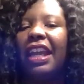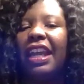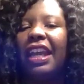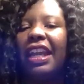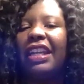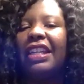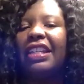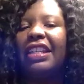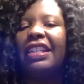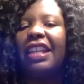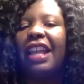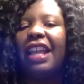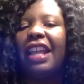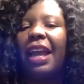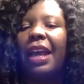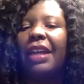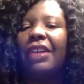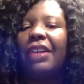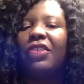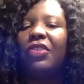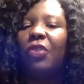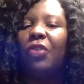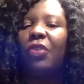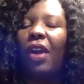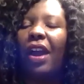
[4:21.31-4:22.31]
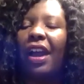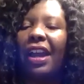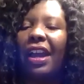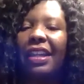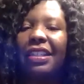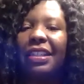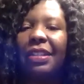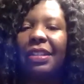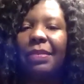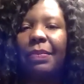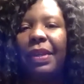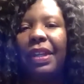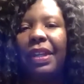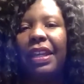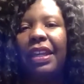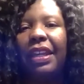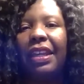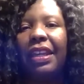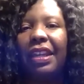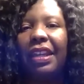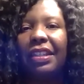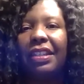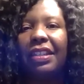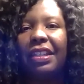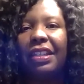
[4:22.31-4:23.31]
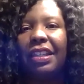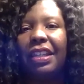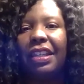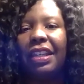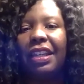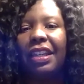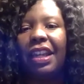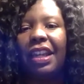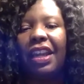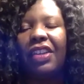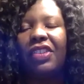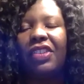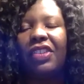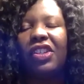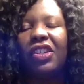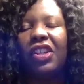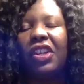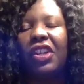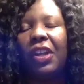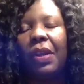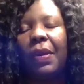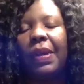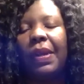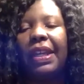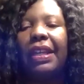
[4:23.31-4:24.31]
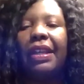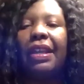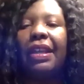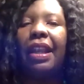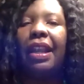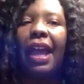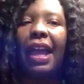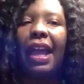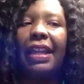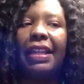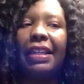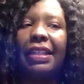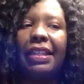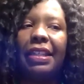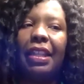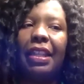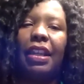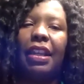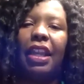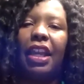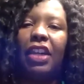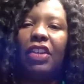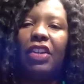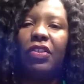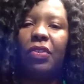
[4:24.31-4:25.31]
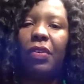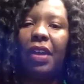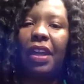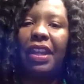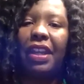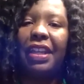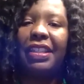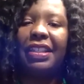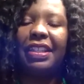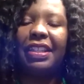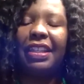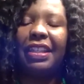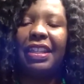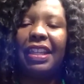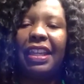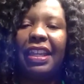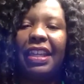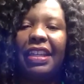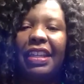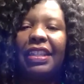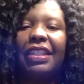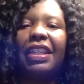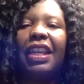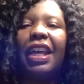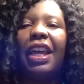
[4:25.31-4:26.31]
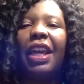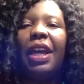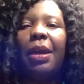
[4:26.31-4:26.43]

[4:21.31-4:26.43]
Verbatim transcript: he's not trying to be a teenager you know he likes electronics and things